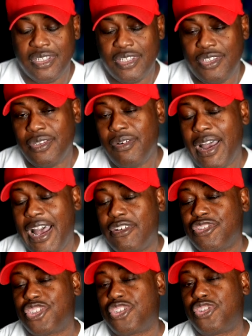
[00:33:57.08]
You know how
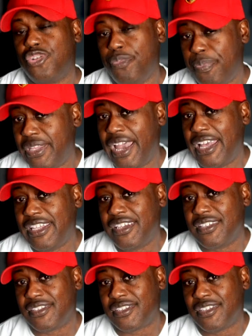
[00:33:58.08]
stupid that
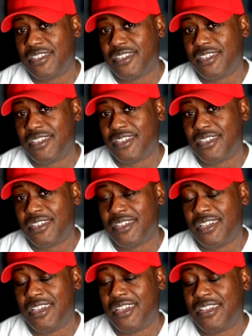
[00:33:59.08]
is?
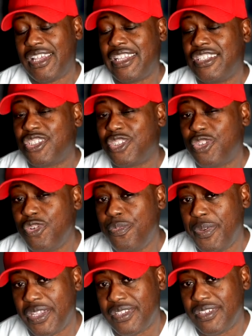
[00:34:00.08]
That is
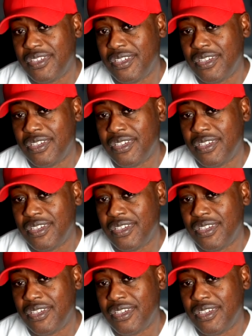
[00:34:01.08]
stupid.